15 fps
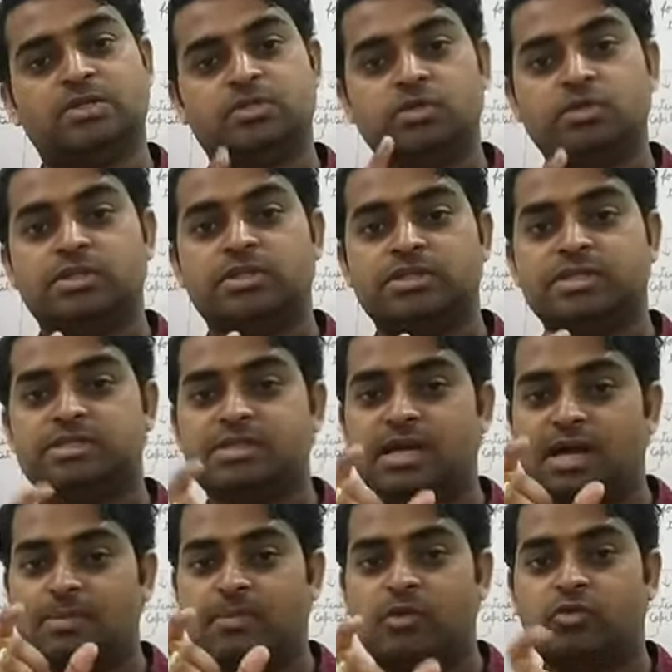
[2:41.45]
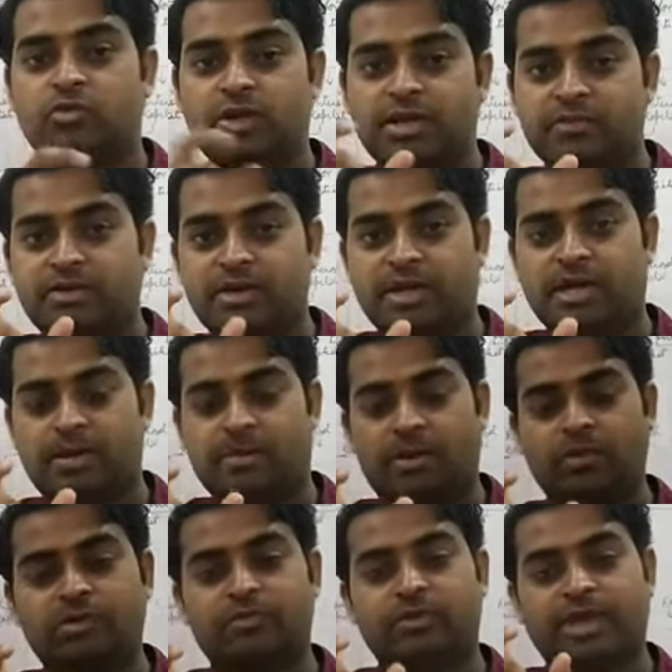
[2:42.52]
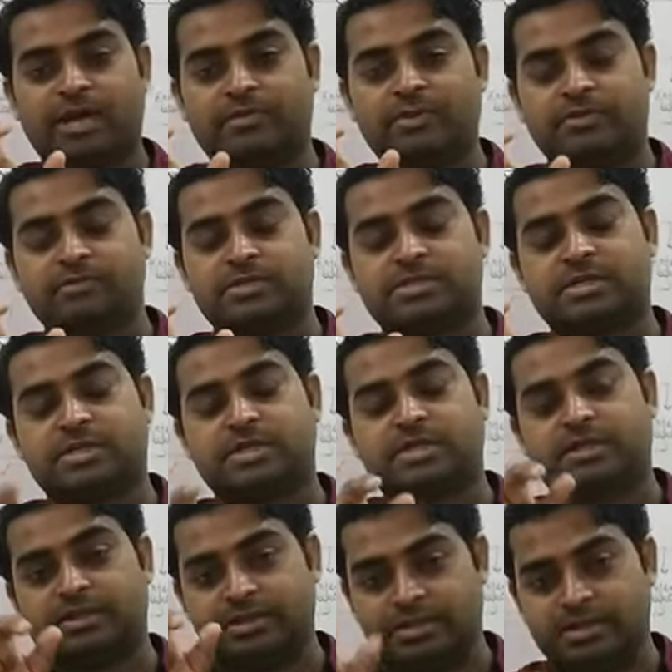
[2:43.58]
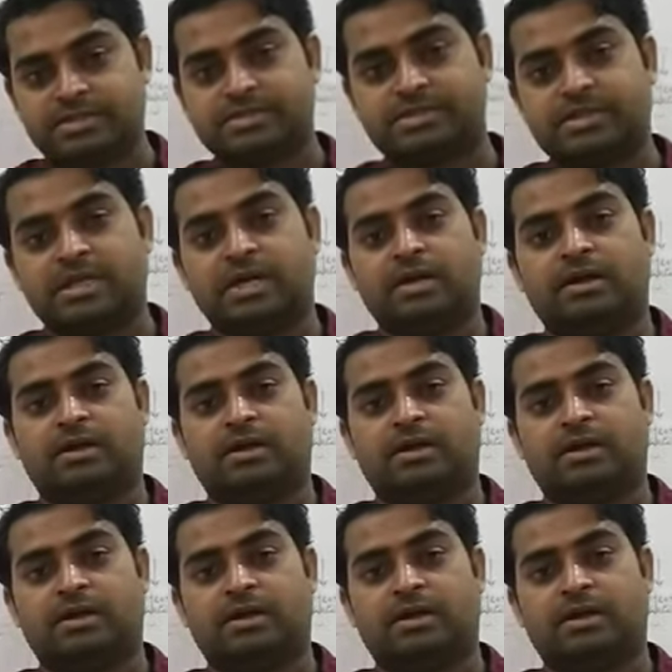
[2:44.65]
So this is the amount, whatever amount we have invested in this